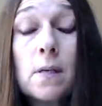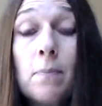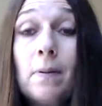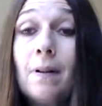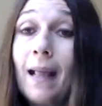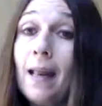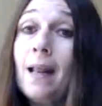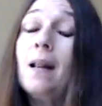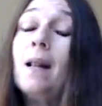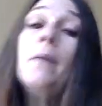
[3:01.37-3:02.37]
a
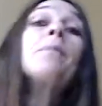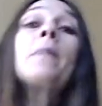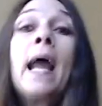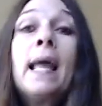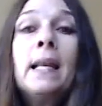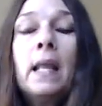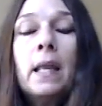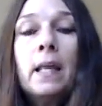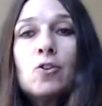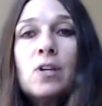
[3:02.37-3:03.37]
planet and an
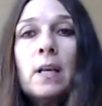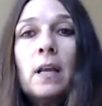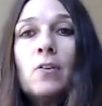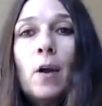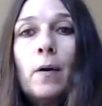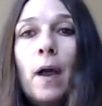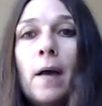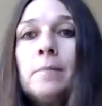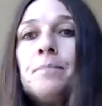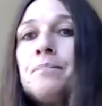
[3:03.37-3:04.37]
energy in yoga.
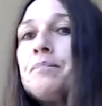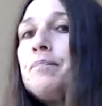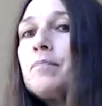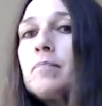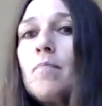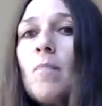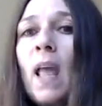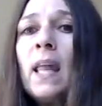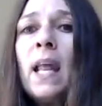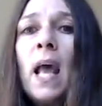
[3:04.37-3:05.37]

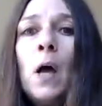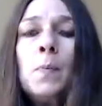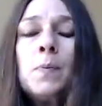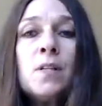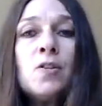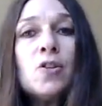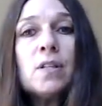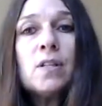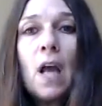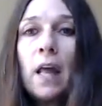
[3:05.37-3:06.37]
And it helps us
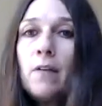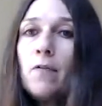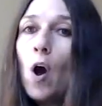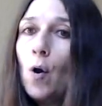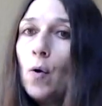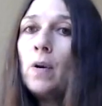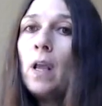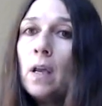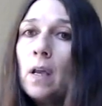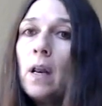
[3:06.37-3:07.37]
just kind of hone
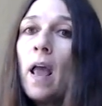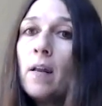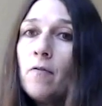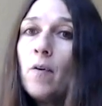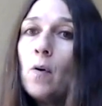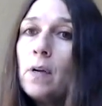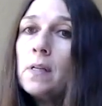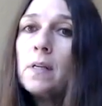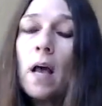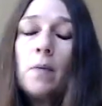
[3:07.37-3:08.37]
in and
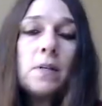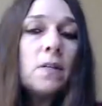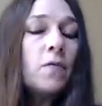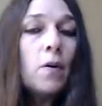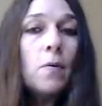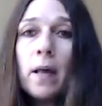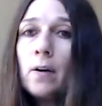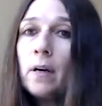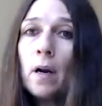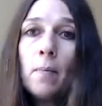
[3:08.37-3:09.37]
focus. It helps us feel
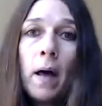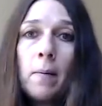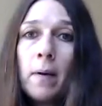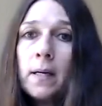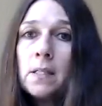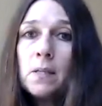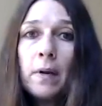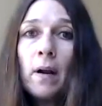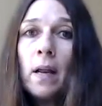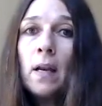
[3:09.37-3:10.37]
better in our body, mind, and
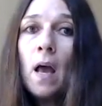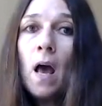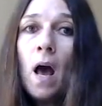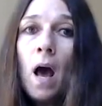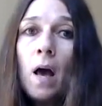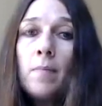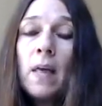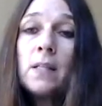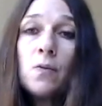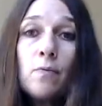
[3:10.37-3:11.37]
spirit. Um,
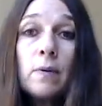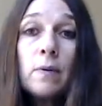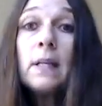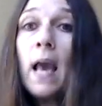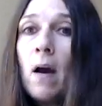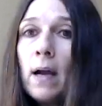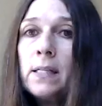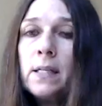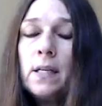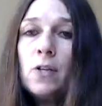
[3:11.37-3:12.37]
that's really how I
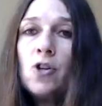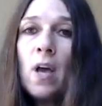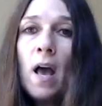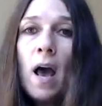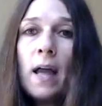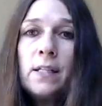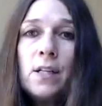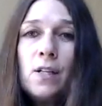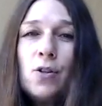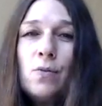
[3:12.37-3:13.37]
teach. I
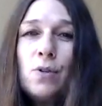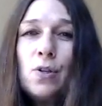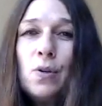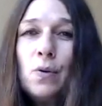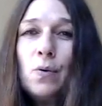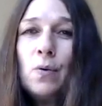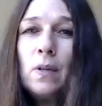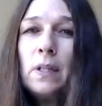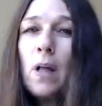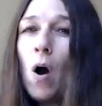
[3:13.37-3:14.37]
teach you
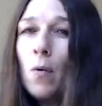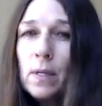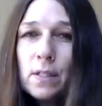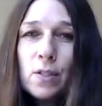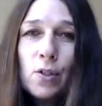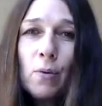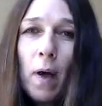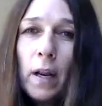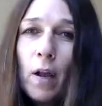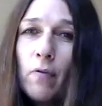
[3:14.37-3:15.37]
to always listen to your
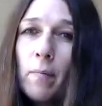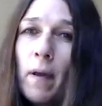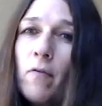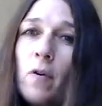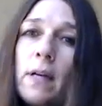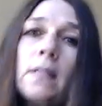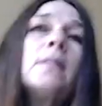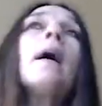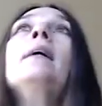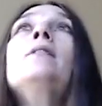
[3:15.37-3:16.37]
body over my voice
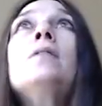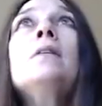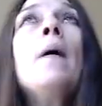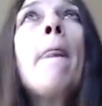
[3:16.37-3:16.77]
and to